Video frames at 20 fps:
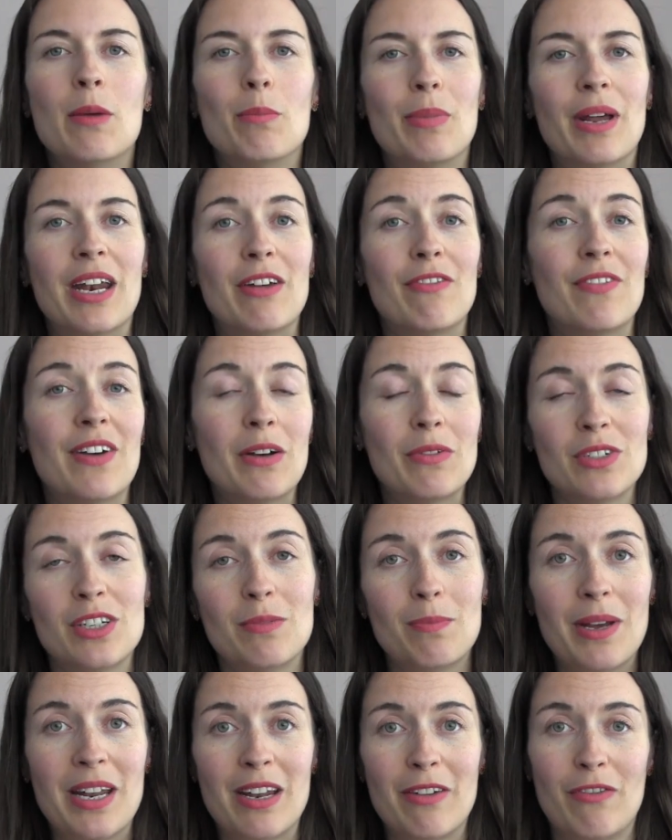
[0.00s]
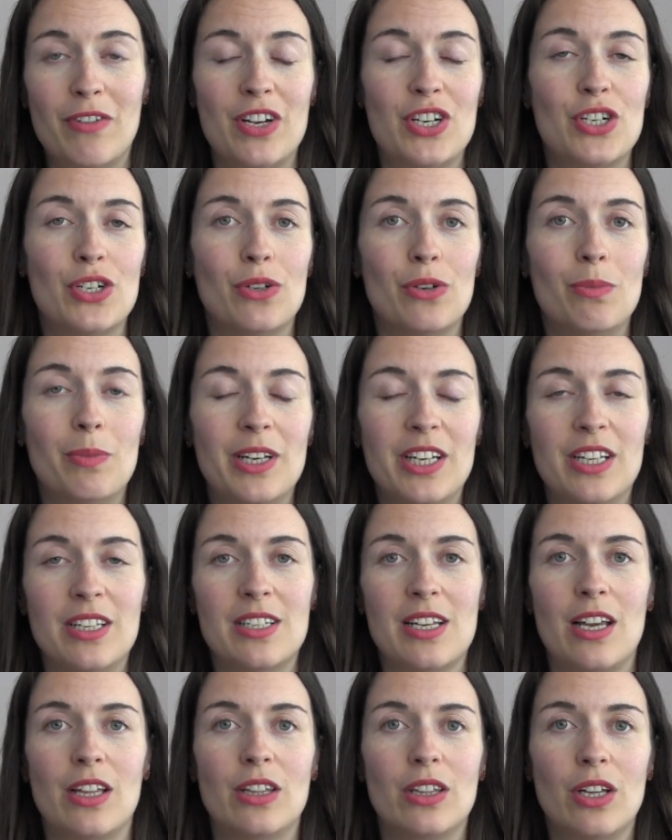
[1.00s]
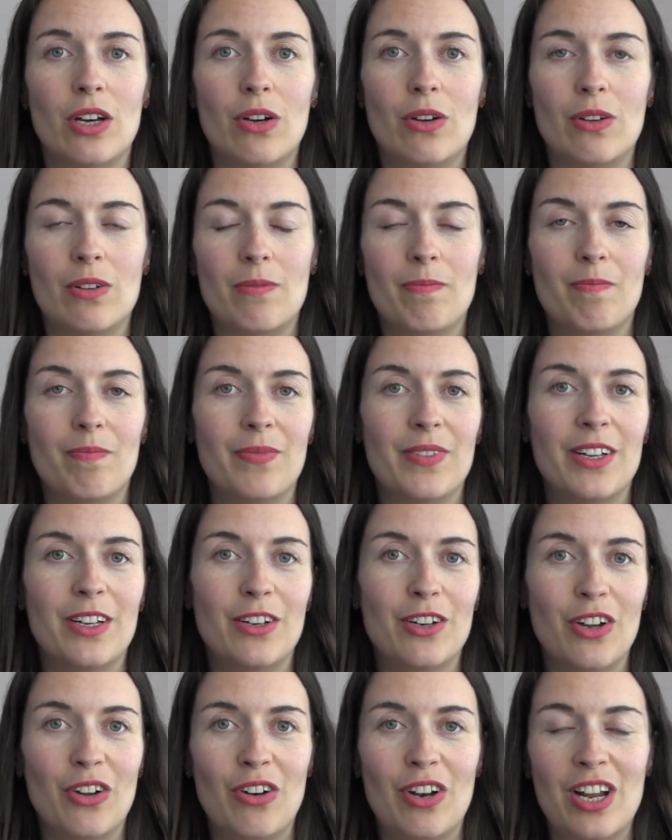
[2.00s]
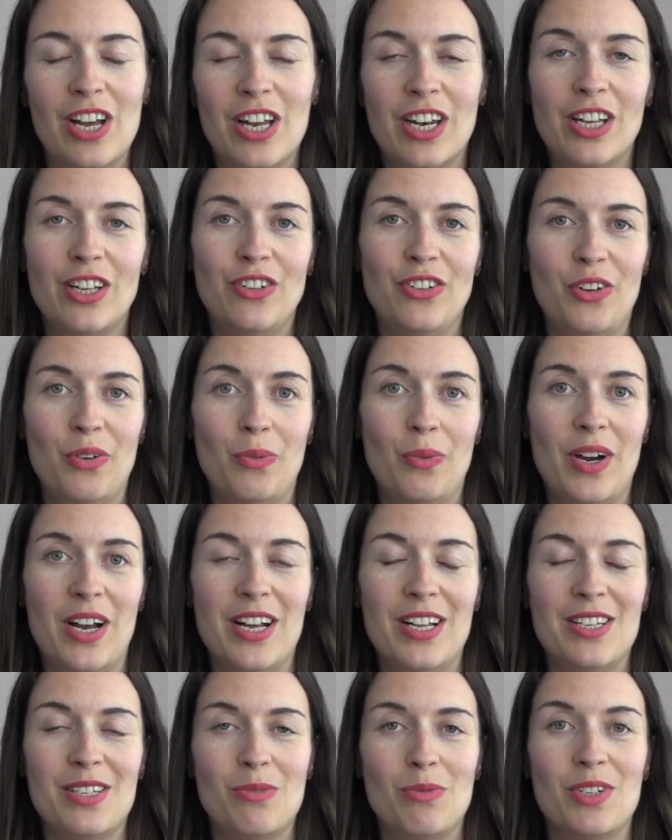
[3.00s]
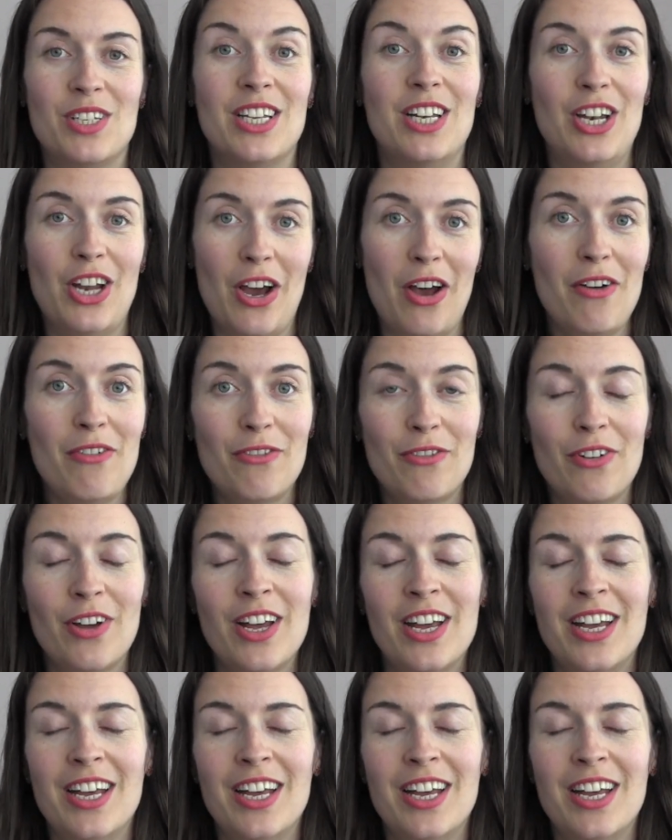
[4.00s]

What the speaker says: But I found it beneficial because I thought, learning new words was enough.